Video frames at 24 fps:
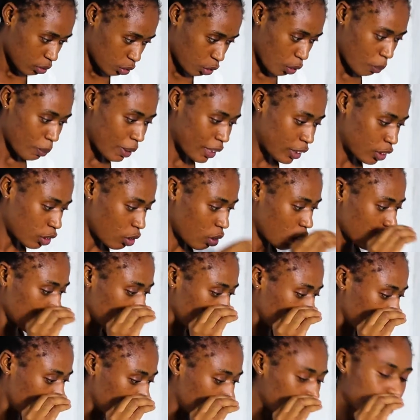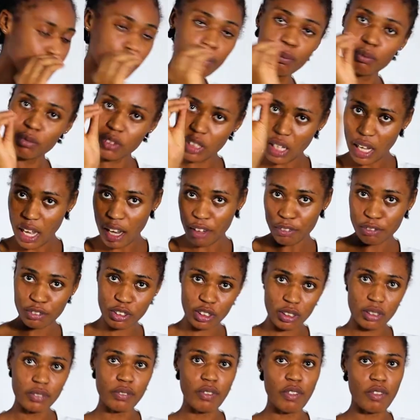tomatoes
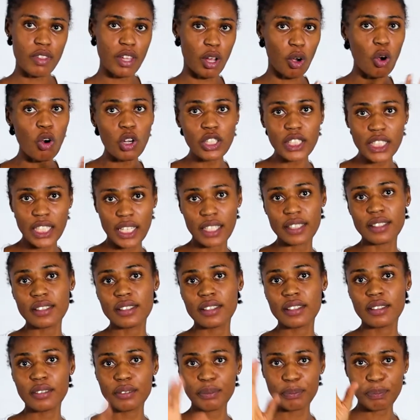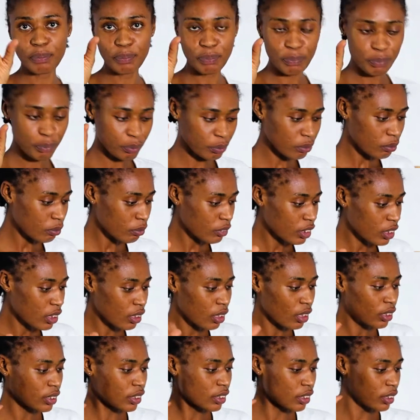after the onions.
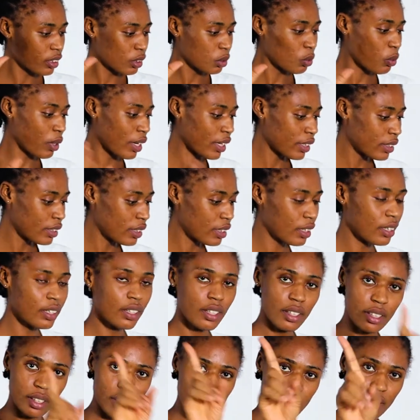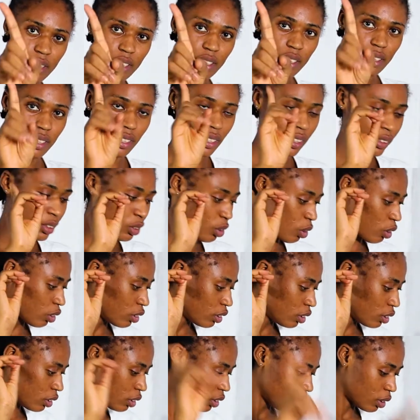Just wait.
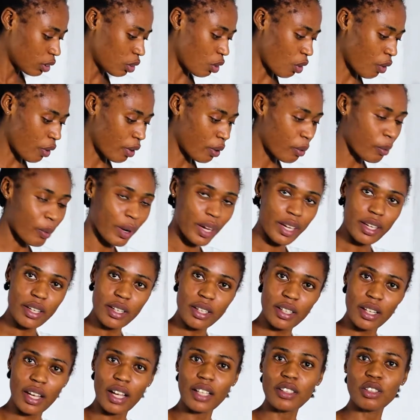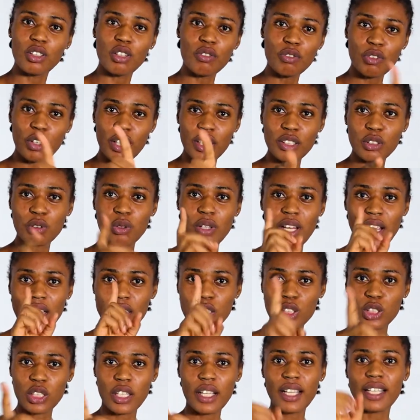Don't go away, and don't forget to
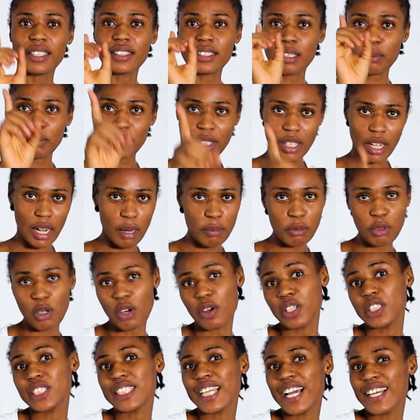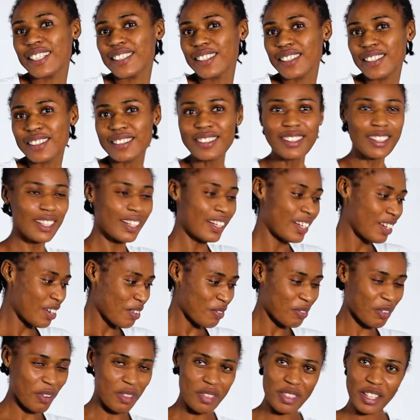like, share, and subscribe to our channel
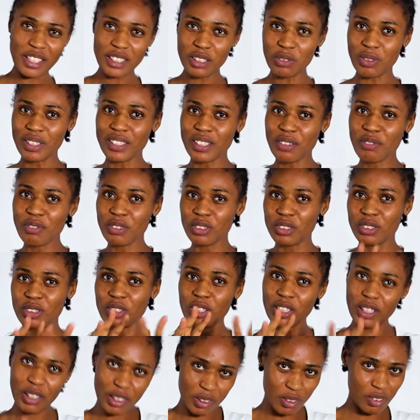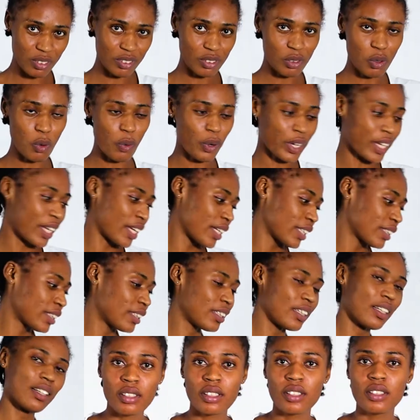for these wonderful
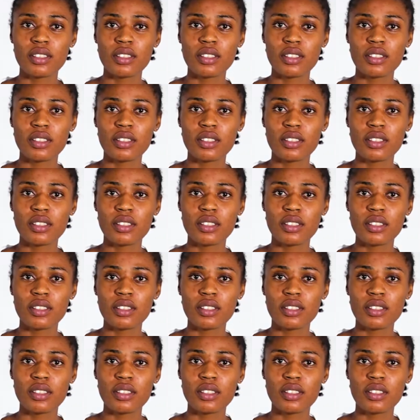cookings.